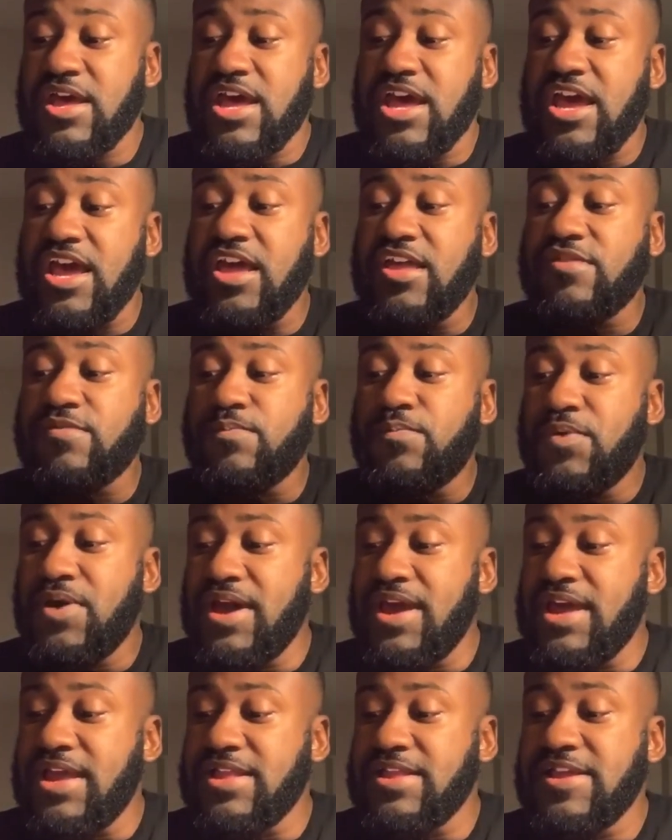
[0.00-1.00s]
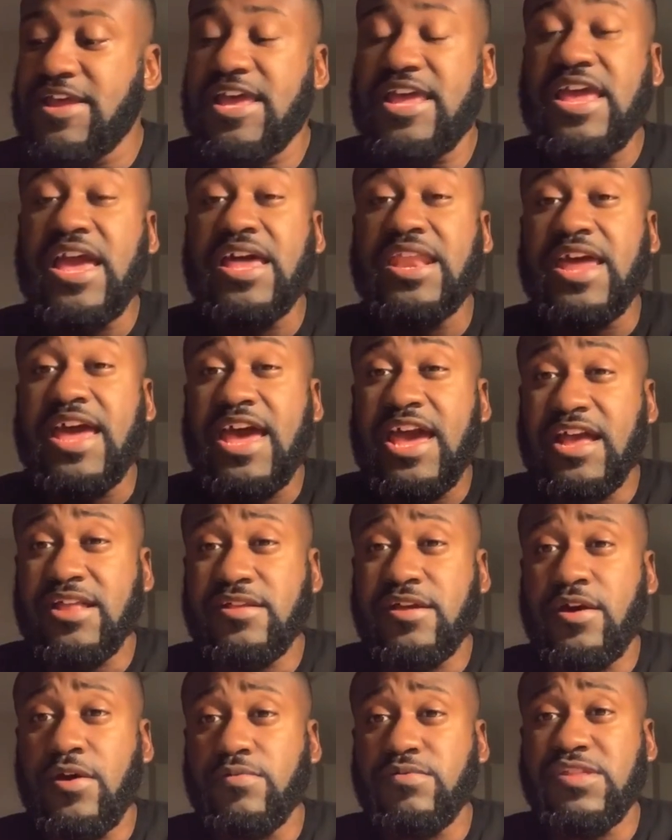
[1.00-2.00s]
is when he had a head
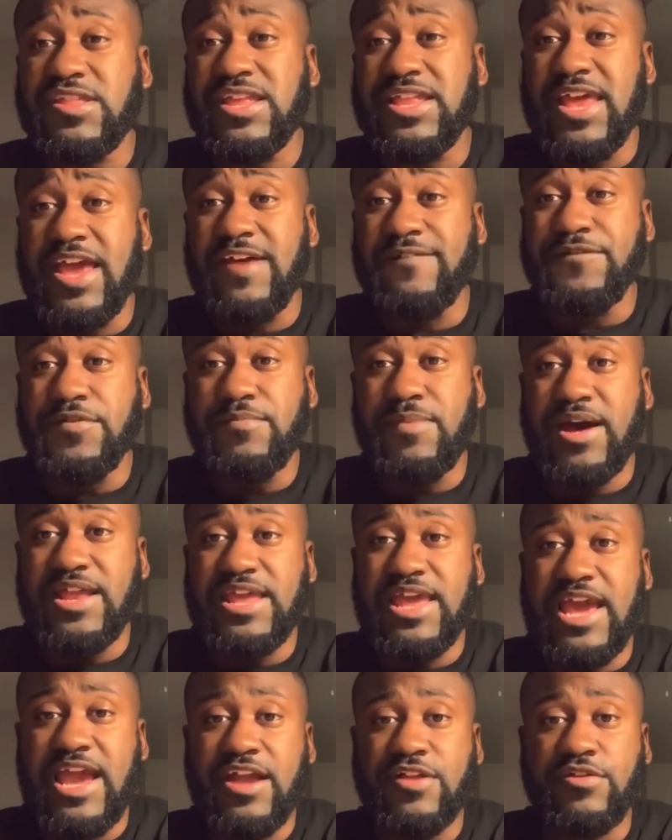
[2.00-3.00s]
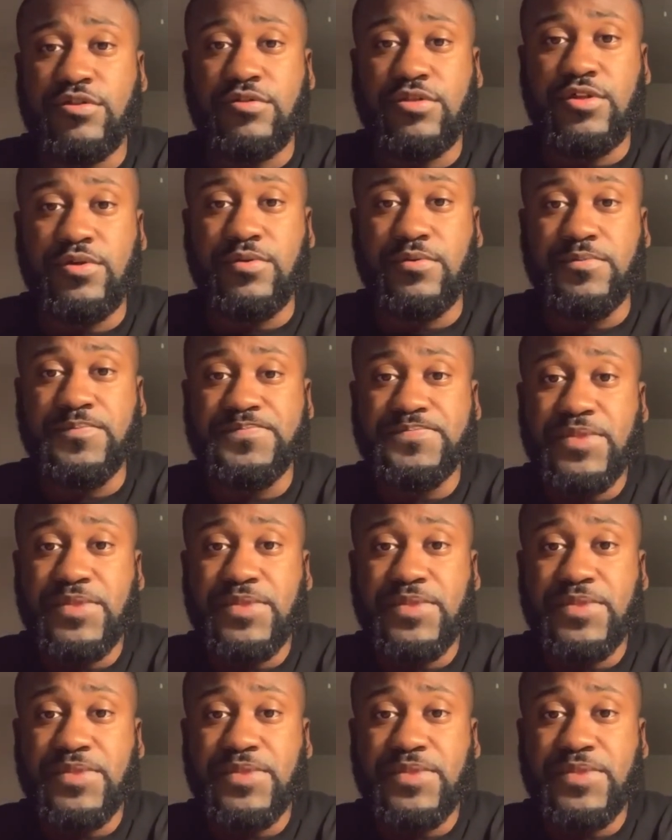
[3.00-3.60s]
coach that everybody answered to.